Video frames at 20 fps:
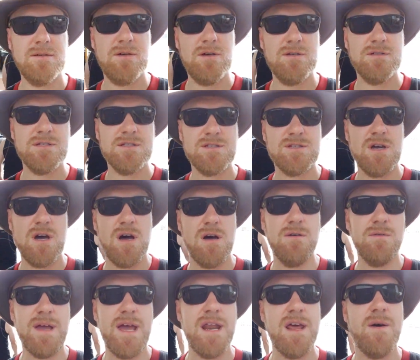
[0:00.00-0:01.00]
Aussie style.
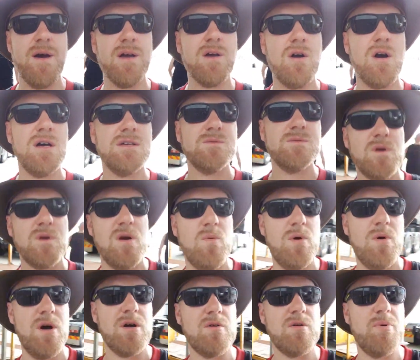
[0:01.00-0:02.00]
Anyway, guys, we're at
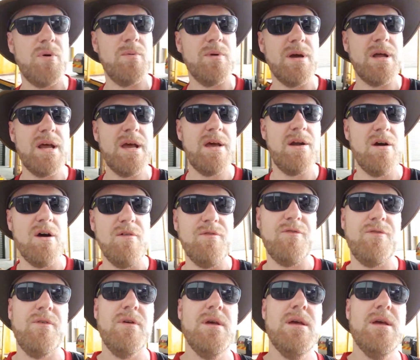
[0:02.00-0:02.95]
work. We're probably gonna head off.